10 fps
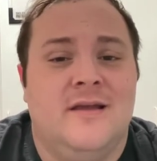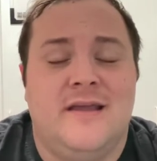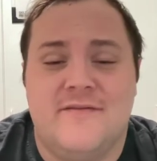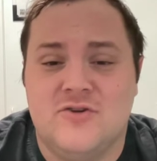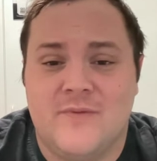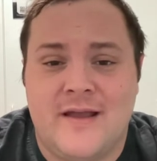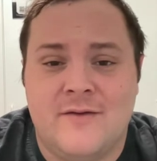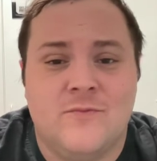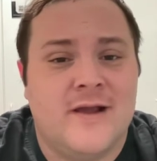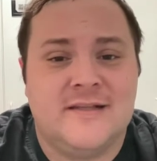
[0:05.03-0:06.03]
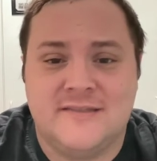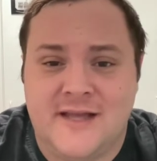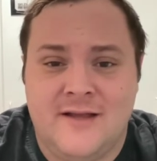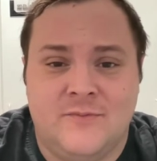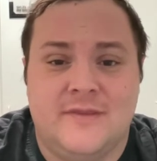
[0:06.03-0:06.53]
Kevin Durant
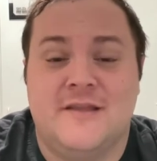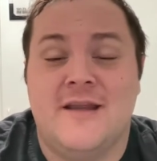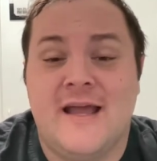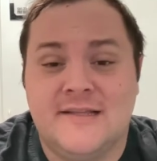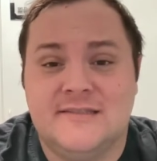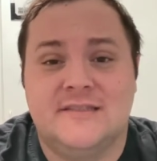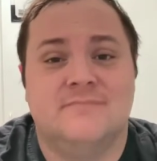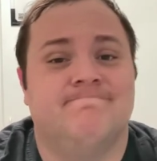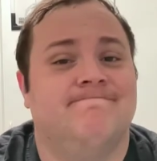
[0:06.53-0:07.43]
reconciled with the Nets,